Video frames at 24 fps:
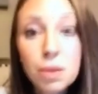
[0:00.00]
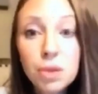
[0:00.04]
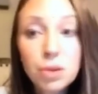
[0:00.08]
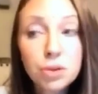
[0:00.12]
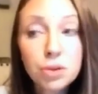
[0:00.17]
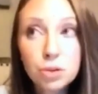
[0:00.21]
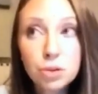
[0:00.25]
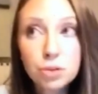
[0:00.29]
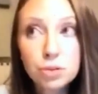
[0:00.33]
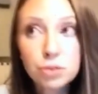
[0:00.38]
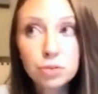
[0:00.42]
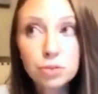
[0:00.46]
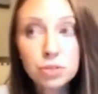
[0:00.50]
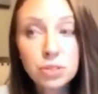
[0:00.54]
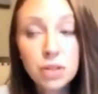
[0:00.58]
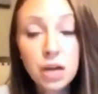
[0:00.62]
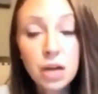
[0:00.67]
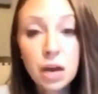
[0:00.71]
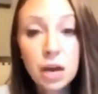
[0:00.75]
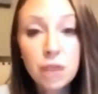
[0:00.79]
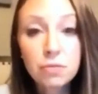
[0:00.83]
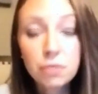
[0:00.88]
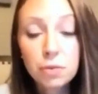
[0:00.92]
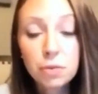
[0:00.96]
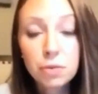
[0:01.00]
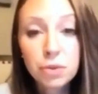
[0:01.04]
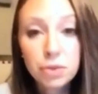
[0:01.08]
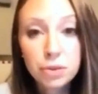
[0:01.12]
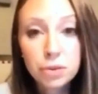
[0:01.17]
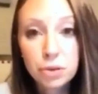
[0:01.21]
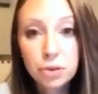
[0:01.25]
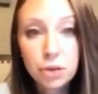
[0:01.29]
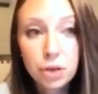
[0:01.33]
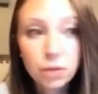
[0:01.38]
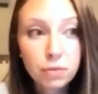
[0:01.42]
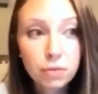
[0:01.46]
a nurse who's not
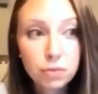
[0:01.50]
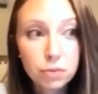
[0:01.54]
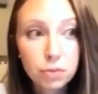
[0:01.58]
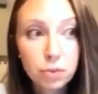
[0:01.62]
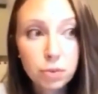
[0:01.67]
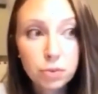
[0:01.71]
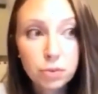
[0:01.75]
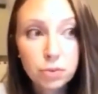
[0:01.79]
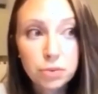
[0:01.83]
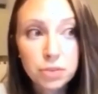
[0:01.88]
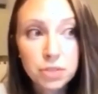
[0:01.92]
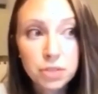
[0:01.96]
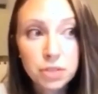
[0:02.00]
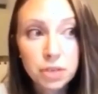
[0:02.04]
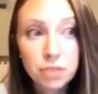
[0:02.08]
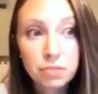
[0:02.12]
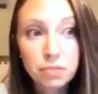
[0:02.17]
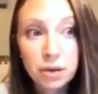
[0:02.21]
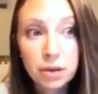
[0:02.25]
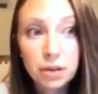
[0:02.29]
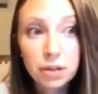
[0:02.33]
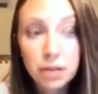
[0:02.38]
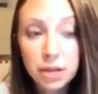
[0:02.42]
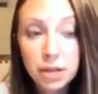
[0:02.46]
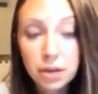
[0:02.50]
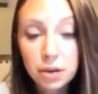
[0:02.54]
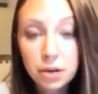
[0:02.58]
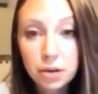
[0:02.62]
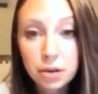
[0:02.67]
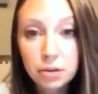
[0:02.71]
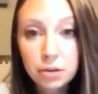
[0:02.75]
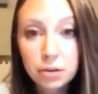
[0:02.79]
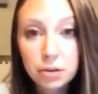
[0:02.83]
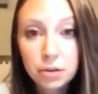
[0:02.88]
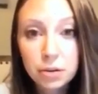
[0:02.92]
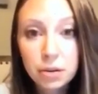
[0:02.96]
familiar or comfortable with using a
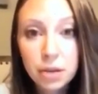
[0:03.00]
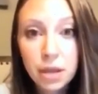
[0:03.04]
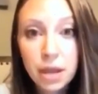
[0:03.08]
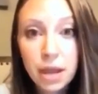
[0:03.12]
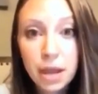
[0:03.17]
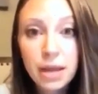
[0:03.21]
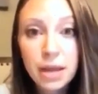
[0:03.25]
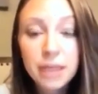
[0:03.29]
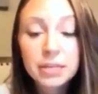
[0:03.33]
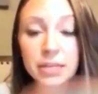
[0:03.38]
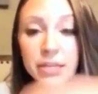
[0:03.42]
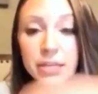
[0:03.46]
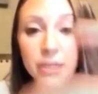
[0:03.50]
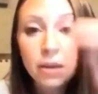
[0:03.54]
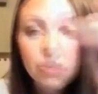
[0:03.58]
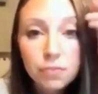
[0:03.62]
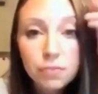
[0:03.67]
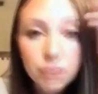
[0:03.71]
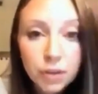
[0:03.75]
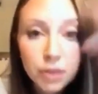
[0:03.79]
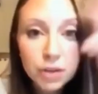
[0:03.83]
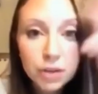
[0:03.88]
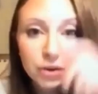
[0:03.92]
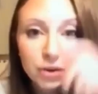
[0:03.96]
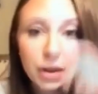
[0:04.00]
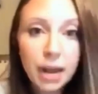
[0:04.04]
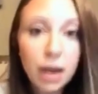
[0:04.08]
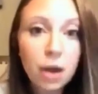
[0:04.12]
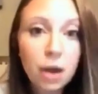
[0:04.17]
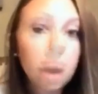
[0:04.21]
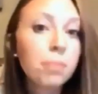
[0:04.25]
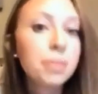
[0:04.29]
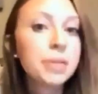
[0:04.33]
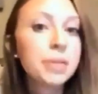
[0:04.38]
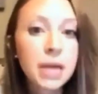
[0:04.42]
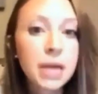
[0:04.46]
ventilator. And it's that figure it
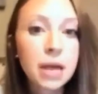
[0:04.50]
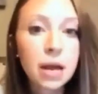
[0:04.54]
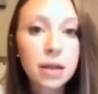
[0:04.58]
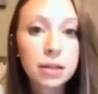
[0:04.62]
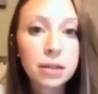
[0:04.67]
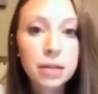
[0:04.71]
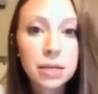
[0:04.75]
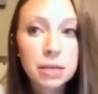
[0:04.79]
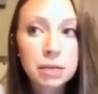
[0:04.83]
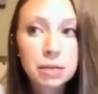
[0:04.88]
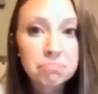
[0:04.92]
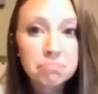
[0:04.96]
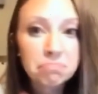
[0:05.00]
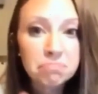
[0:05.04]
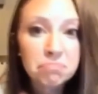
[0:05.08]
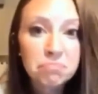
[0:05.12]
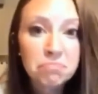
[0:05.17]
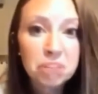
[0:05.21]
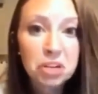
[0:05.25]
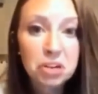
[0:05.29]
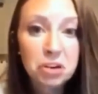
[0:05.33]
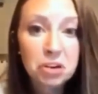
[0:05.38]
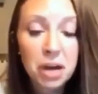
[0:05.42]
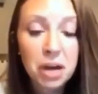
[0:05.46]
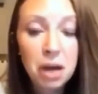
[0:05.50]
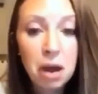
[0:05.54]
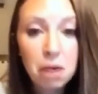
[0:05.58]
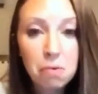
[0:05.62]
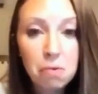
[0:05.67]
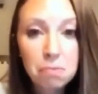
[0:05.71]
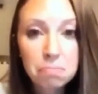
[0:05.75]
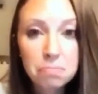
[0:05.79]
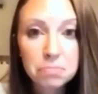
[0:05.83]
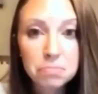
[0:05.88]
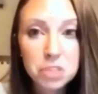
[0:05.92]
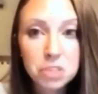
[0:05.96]
out mentality. Figure it out.
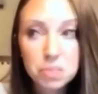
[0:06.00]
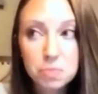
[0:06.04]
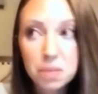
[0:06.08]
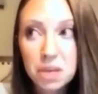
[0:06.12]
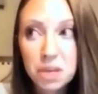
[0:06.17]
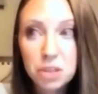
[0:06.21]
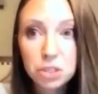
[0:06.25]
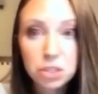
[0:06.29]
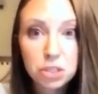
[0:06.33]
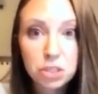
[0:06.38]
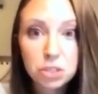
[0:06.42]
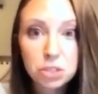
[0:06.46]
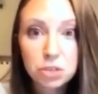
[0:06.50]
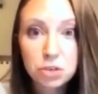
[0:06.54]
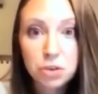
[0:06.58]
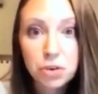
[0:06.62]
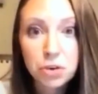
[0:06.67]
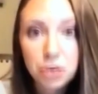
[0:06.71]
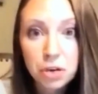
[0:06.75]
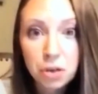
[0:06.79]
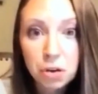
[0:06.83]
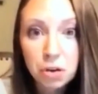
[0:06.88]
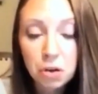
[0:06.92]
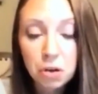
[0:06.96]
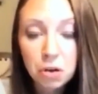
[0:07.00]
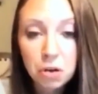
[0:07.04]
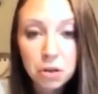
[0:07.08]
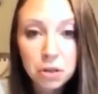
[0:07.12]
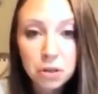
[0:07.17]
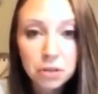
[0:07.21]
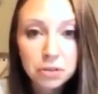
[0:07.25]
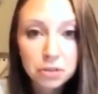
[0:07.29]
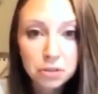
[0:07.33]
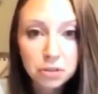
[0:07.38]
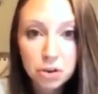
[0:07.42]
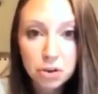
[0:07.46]
These patients are critical
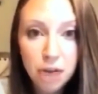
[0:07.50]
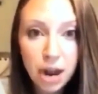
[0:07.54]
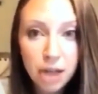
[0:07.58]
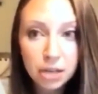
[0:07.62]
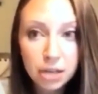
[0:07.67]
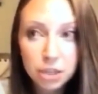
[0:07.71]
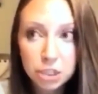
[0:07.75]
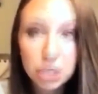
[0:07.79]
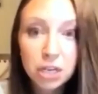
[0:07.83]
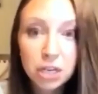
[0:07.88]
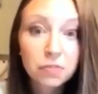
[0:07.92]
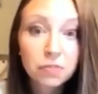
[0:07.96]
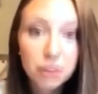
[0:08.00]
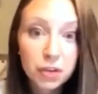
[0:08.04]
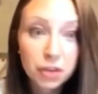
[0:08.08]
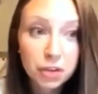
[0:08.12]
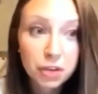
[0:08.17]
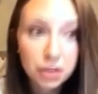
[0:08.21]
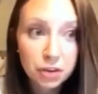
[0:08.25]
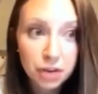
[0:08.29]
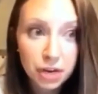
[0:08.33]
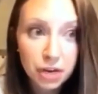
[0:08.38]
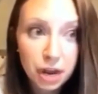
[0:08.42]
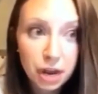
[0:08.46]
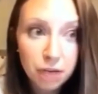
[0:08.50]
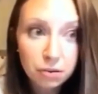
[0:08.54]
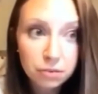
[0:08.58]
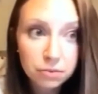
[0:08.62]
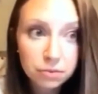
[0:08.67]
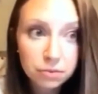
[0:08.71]
and they're crashing. Figure it out.